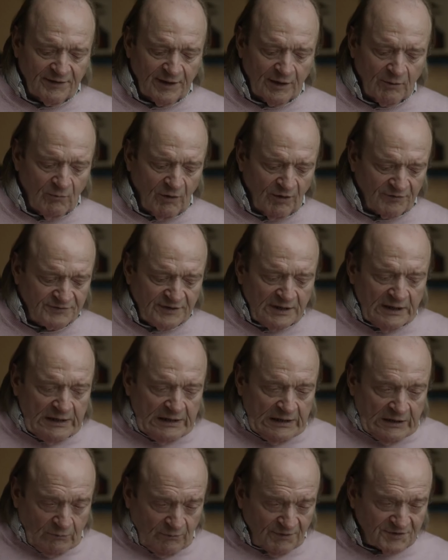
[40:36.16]
thing
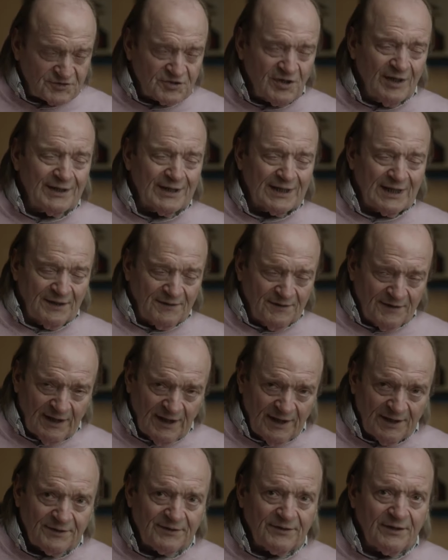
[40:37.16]
was trying to get the
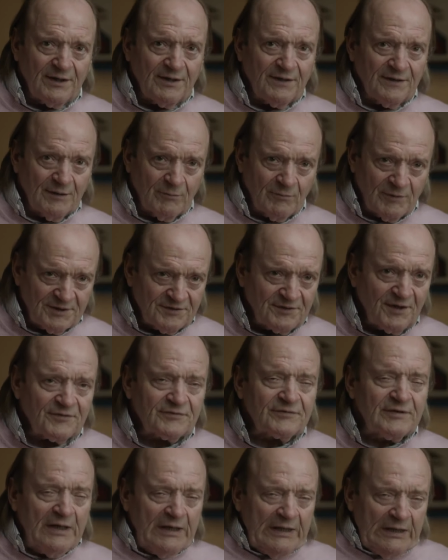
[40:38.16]
idea that we
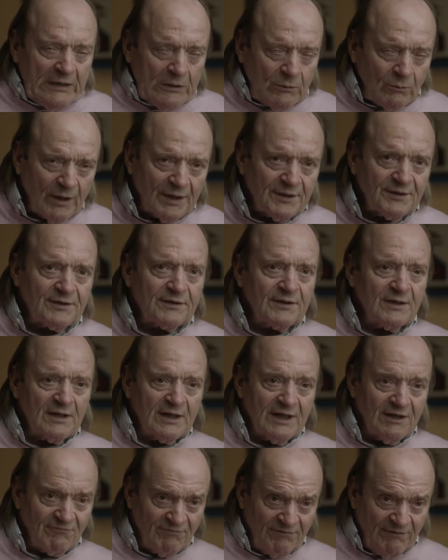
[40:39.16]
just wanted to
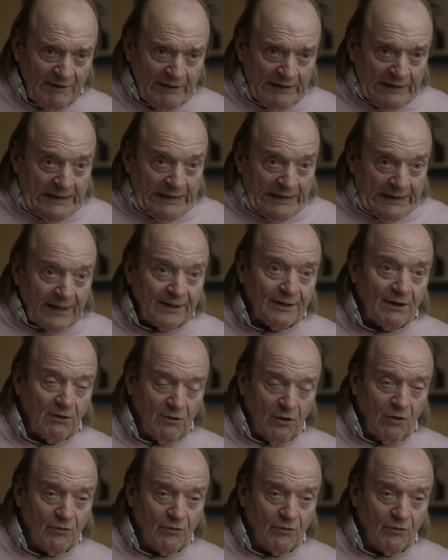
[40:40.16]
live in our